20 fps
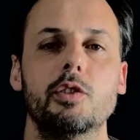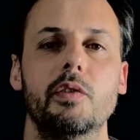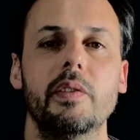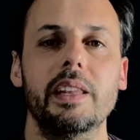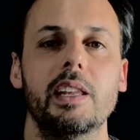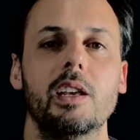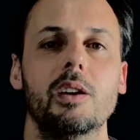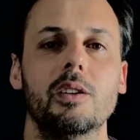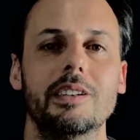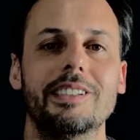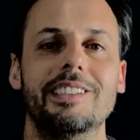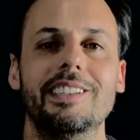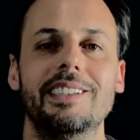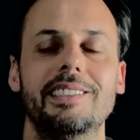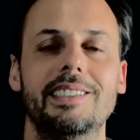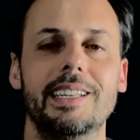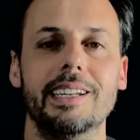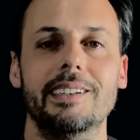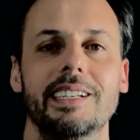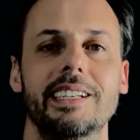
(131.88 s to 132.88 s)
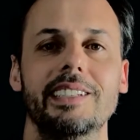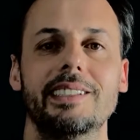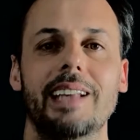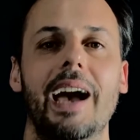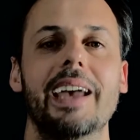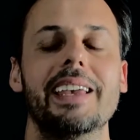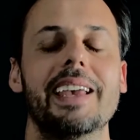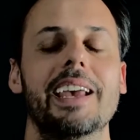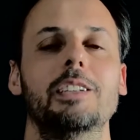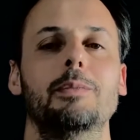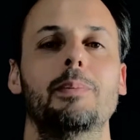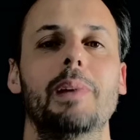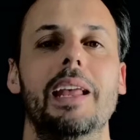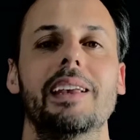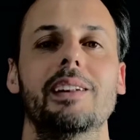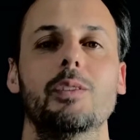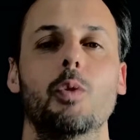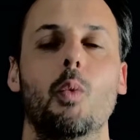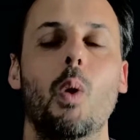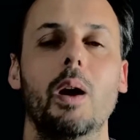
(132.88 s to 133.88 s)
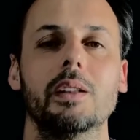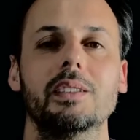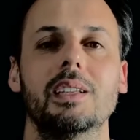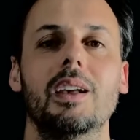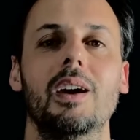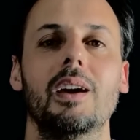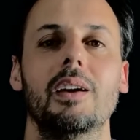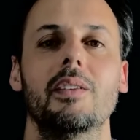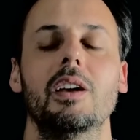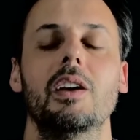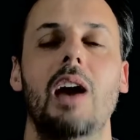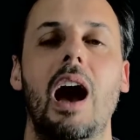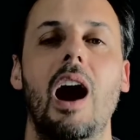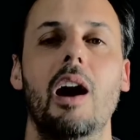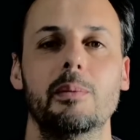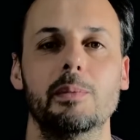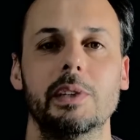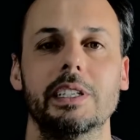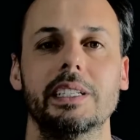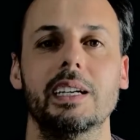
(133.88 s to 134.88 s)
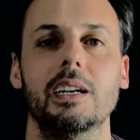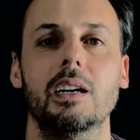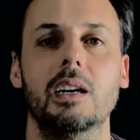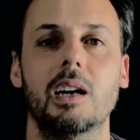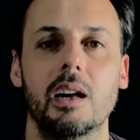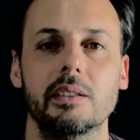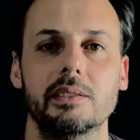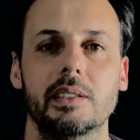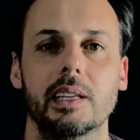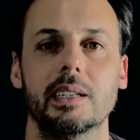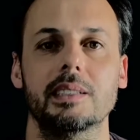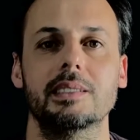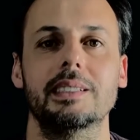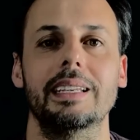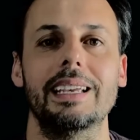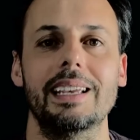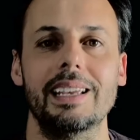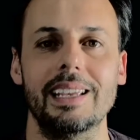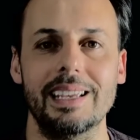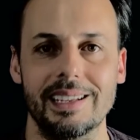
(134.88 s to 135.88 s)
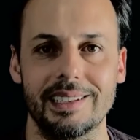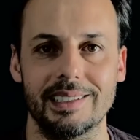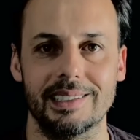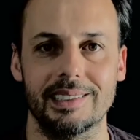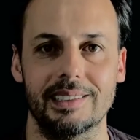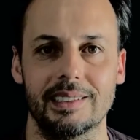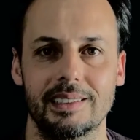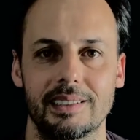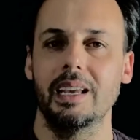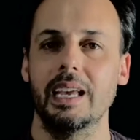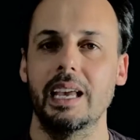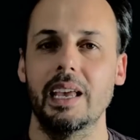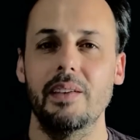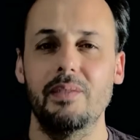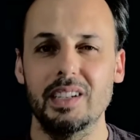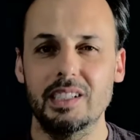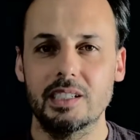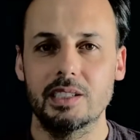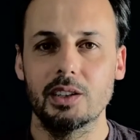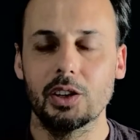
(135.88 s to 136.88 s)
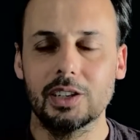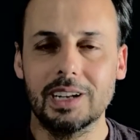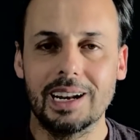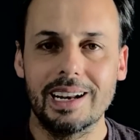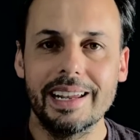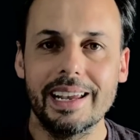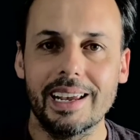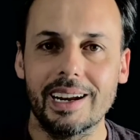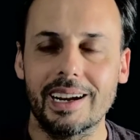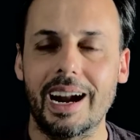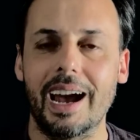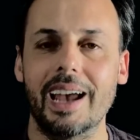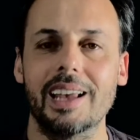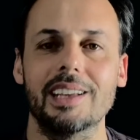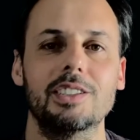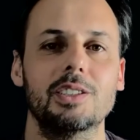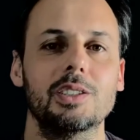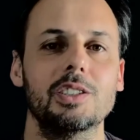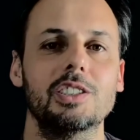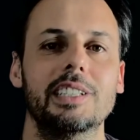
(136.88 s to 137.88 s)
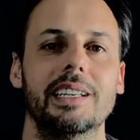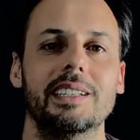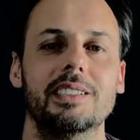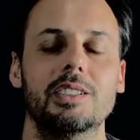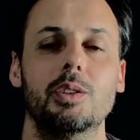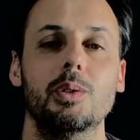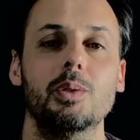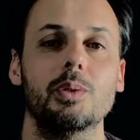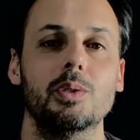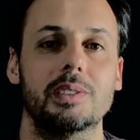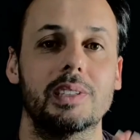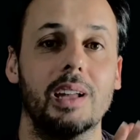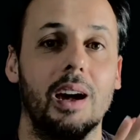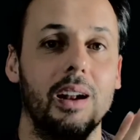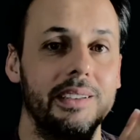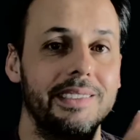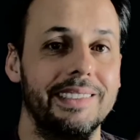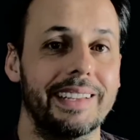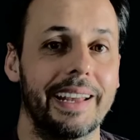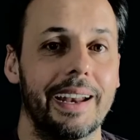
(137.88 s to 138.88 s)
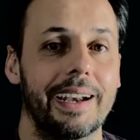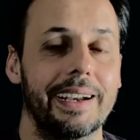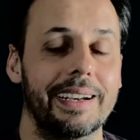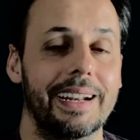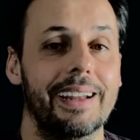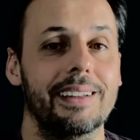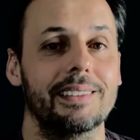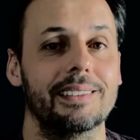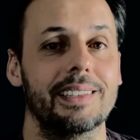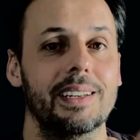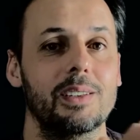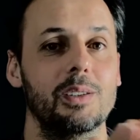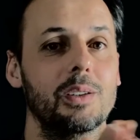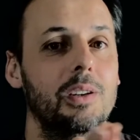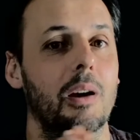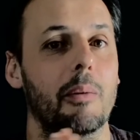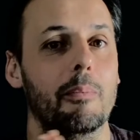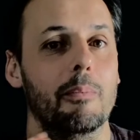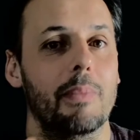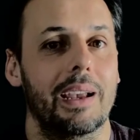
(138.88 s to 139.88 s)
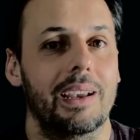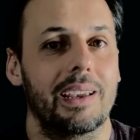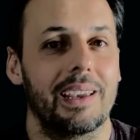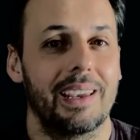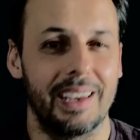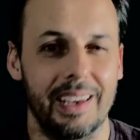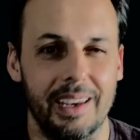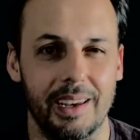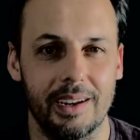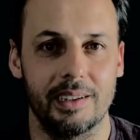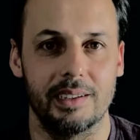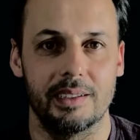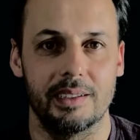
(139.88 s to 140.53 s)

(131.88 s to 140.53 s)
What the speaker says: video in this series, I explained what a harmonic context is. If it's not clear, I suggest you start there and then you come back here.